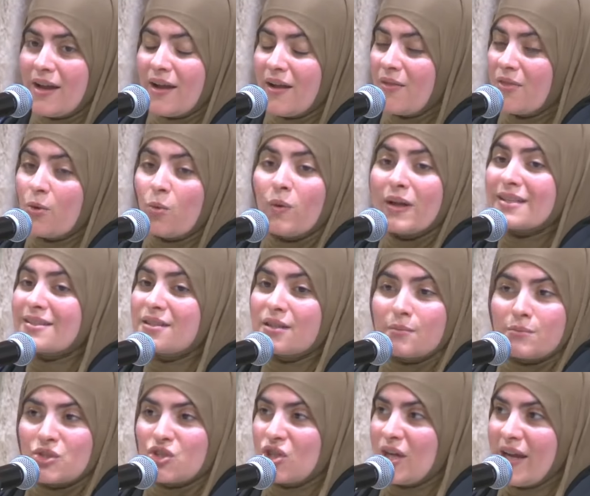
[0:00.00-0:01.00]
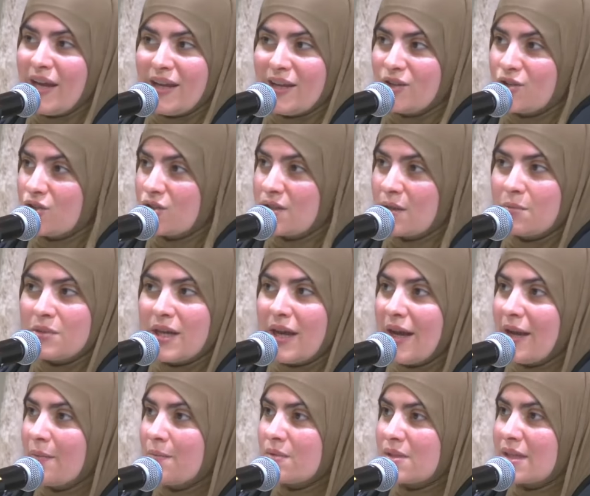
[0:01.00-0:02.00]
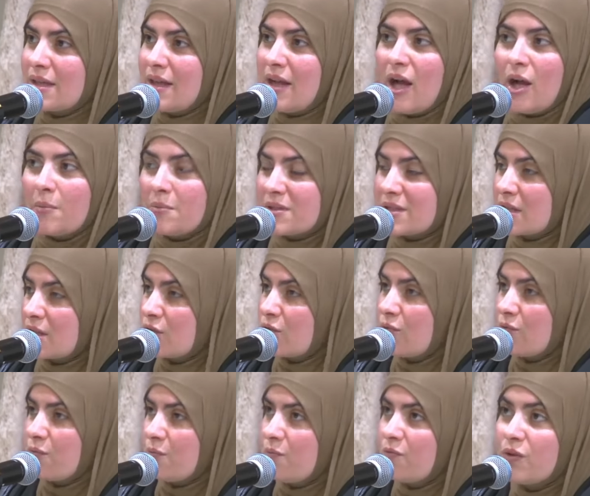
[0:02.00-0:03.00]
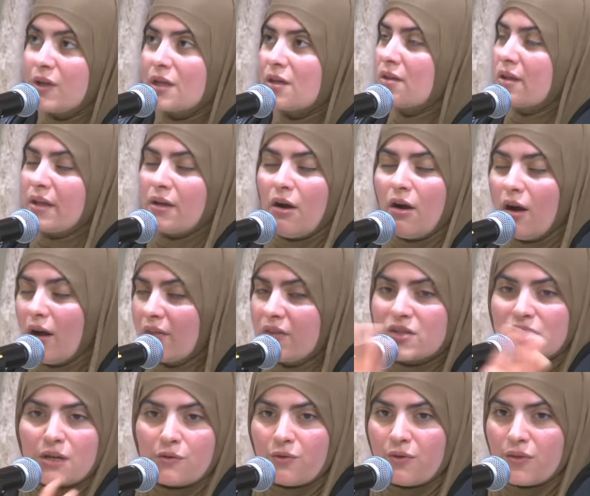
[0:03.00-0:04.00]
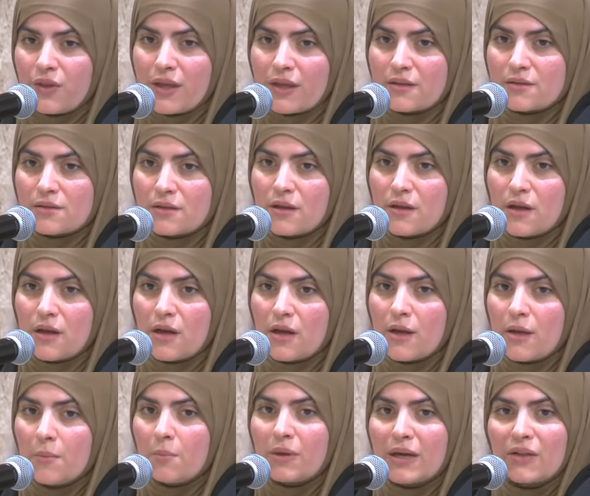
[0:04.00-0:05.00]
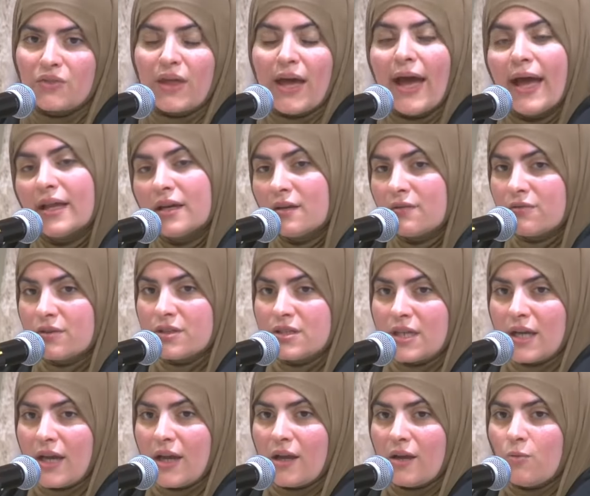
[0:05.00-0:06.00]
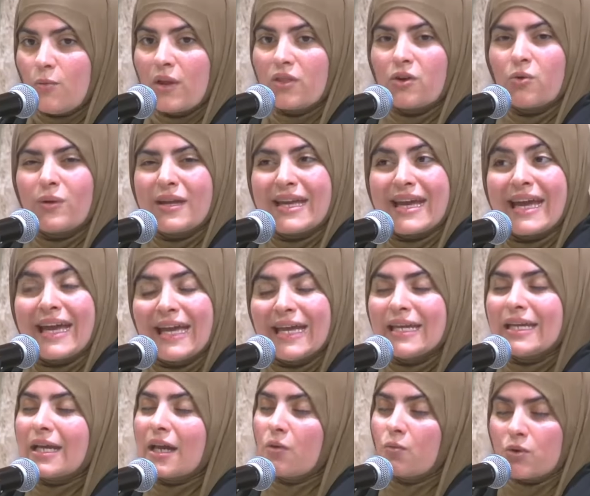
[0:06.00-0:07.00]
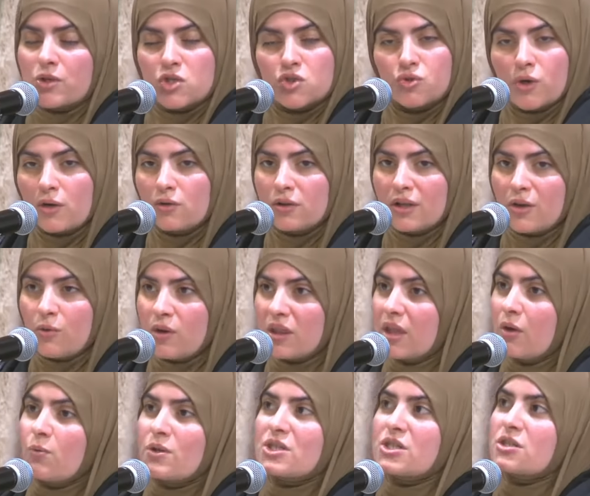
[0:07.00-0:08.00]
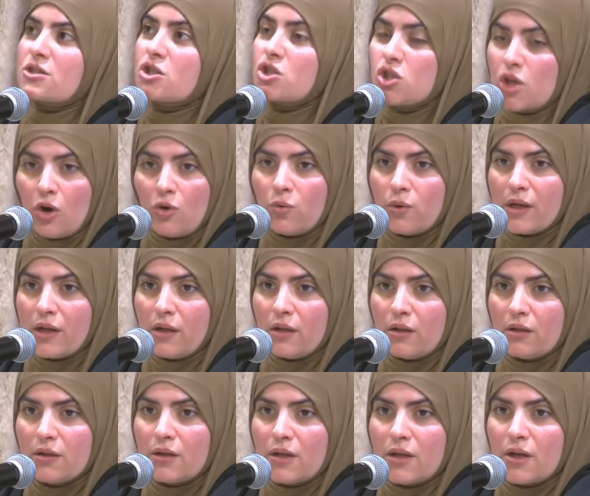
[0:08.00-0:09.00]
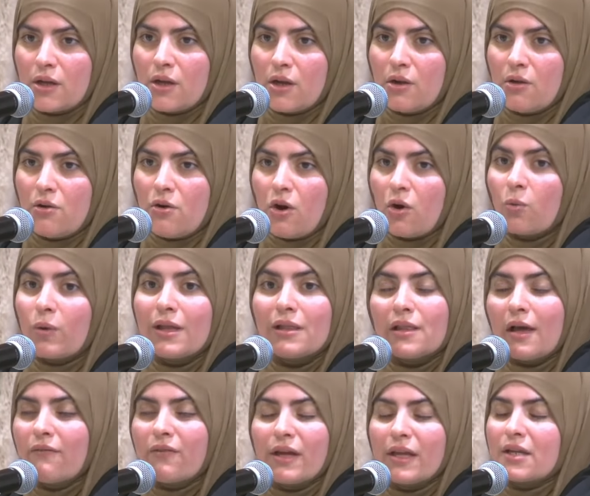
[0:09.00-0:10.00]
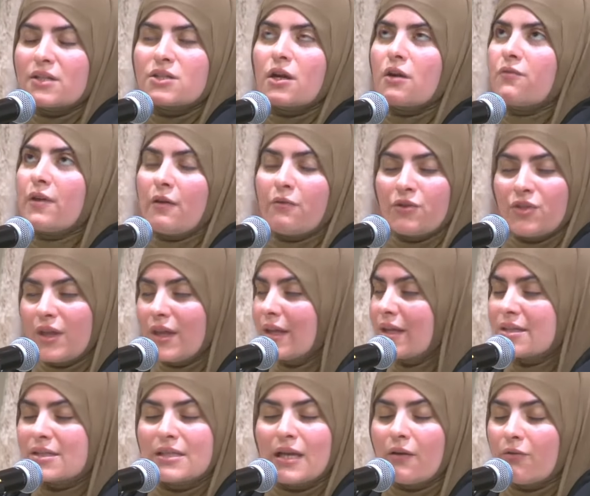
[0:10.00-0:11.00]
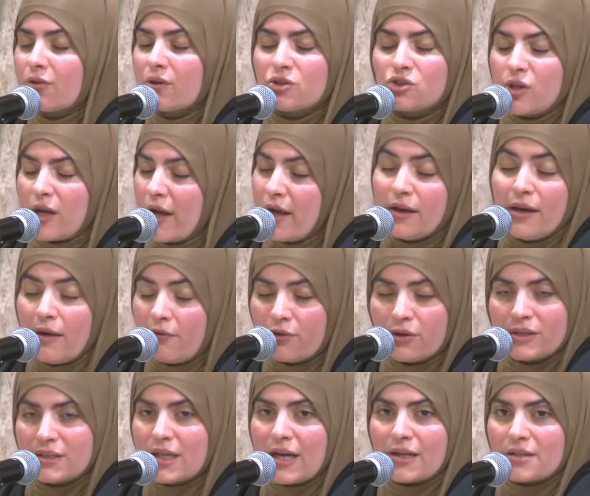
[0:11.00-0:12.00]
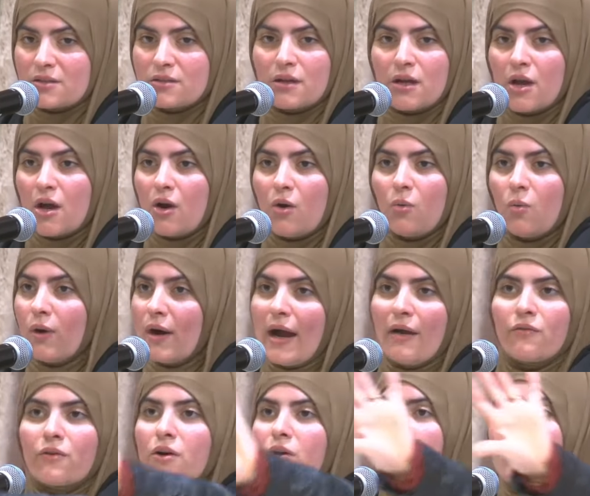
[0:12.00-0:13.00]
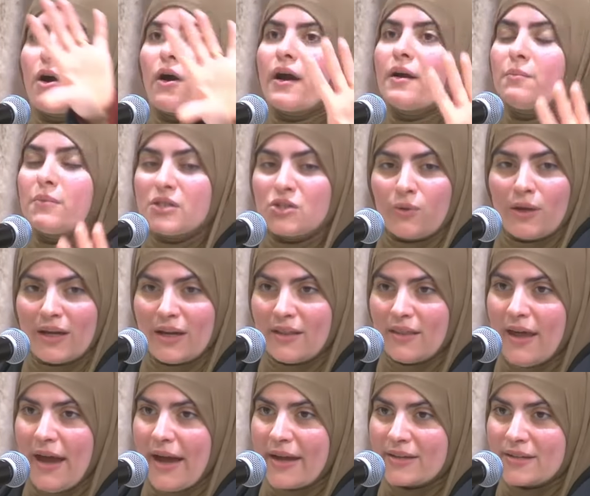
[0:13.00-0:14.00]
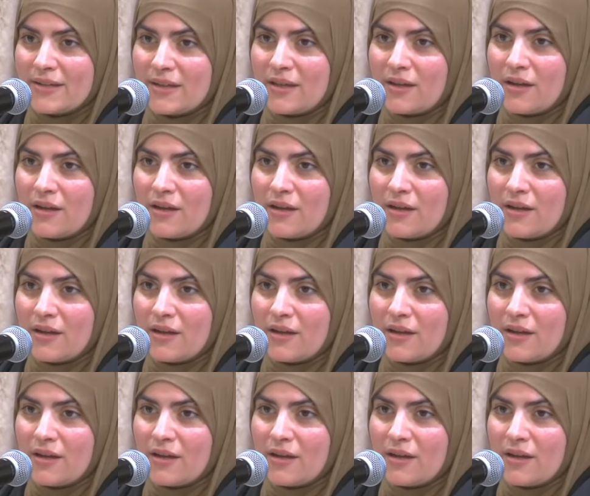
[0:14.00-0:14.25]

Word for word: the wisdoms change. Sometimes it helps us feel all these different things. But at the end of the day, whether we hate it and we're struggling with it, which is so real, or we love it and it's our favorite thing and it's never a, never a test, wherever you are in between in that,